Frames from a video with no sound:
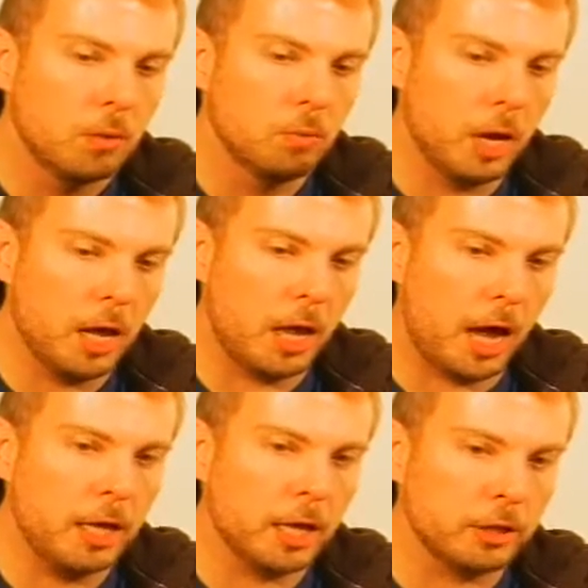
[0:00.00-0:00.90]
Well,
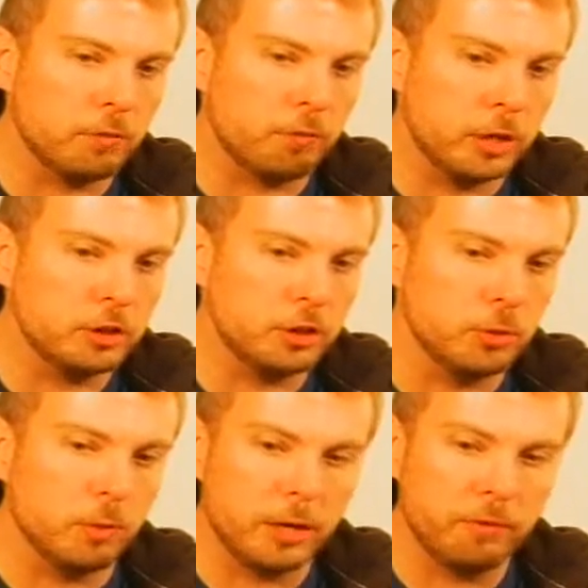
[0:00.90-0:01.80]
I like the French
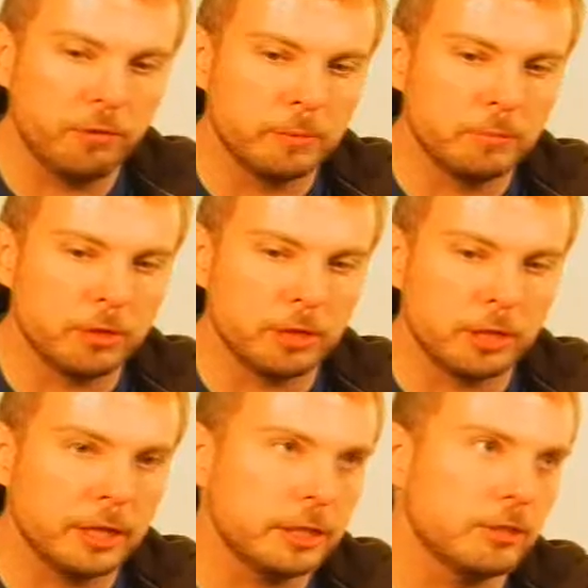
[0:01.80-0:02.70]
New Wave films of the
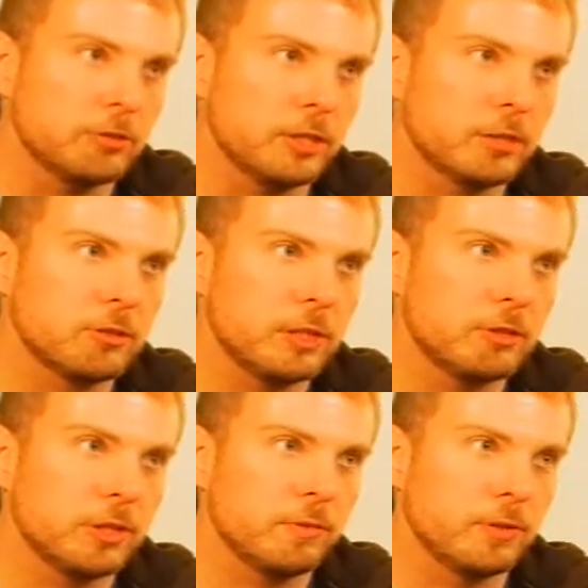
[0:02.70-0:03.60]

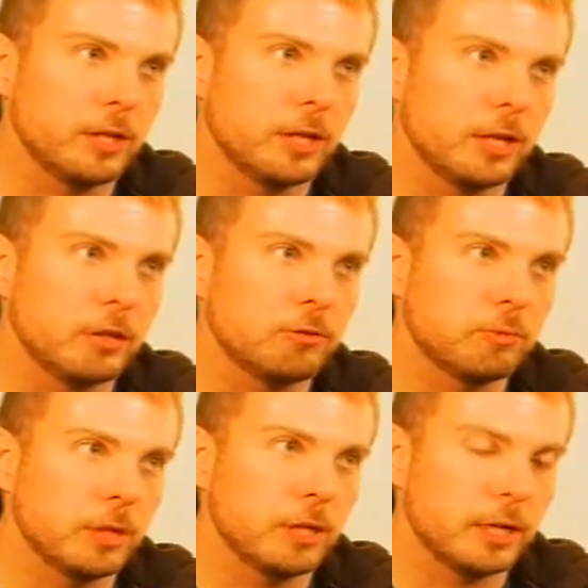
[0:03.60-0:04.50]
1960s. I feel that's
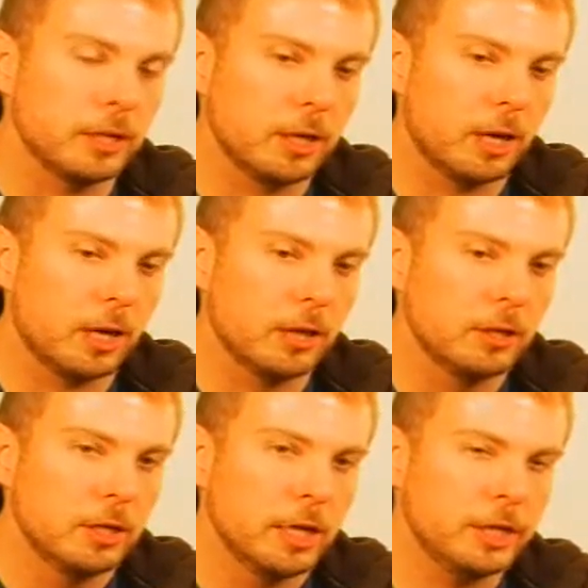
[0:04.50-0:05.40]
really. Uh,
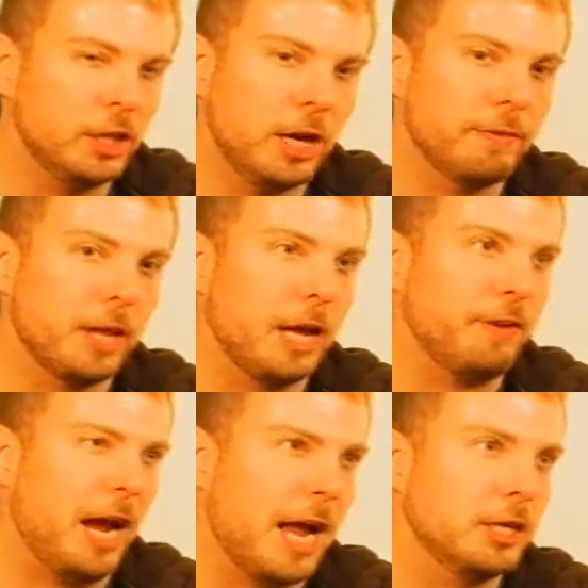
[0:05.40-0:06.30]
it didn't have a lot
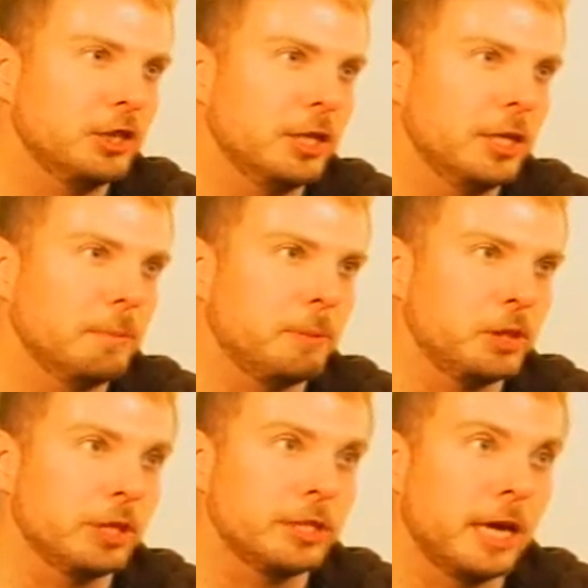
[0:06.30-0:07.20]
of action in it,
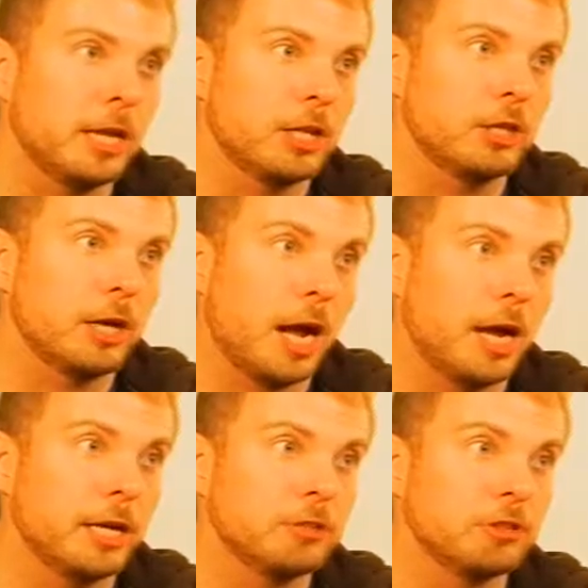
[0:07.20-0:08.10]
but you can tell in their
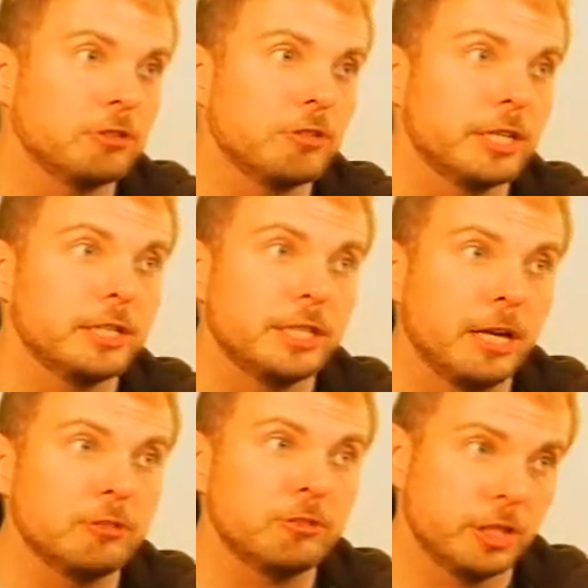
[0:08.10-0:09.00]
eyes just the
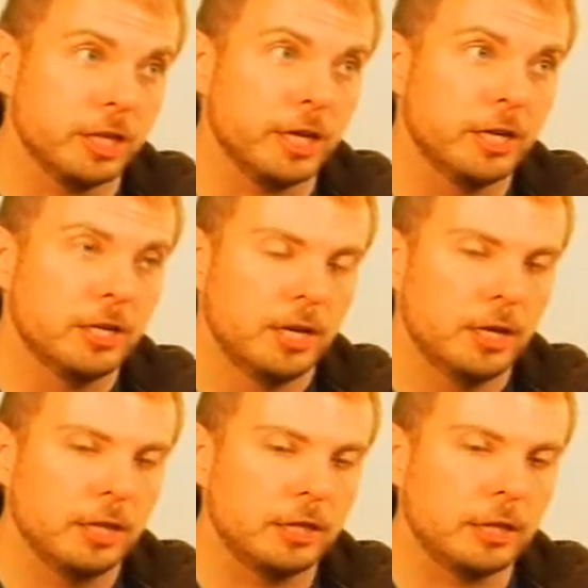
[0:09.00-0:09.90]
intensity
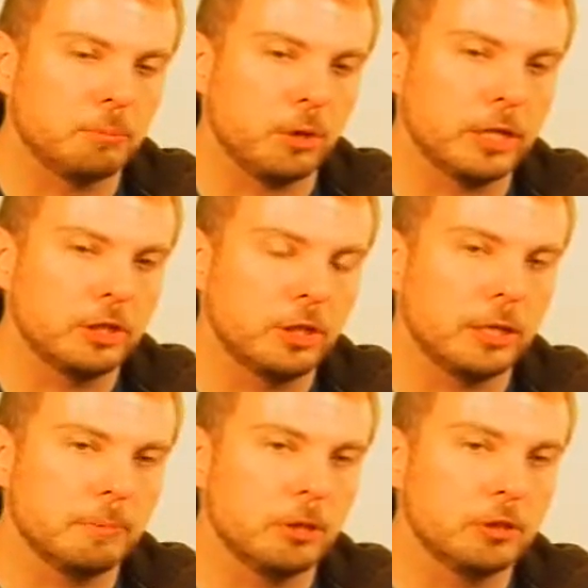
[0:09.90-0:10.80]
that they bring to
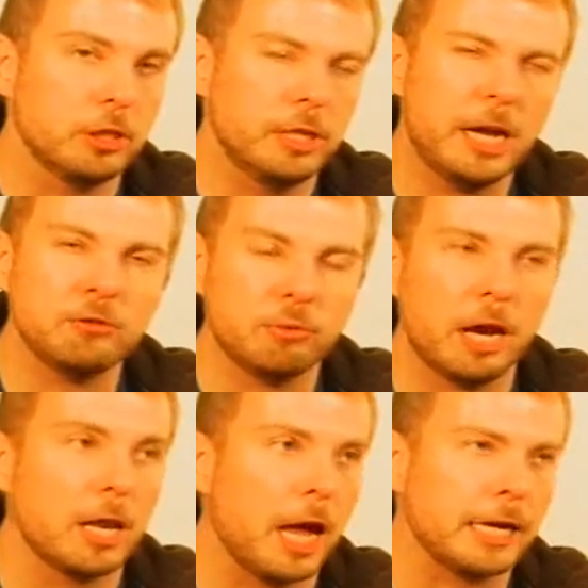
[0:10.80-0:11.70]
the emotion. And that's what
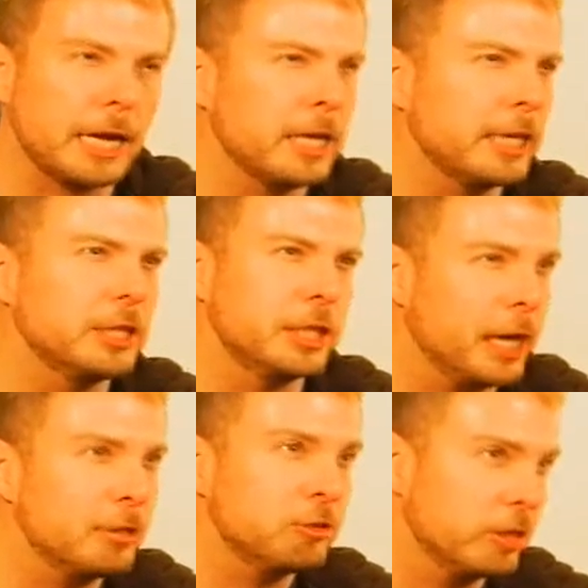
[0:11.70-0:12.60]
I like. I like
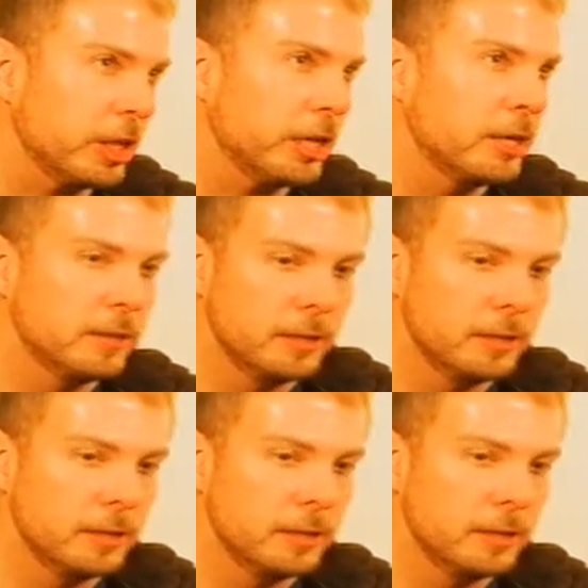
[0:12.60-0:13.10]
intensity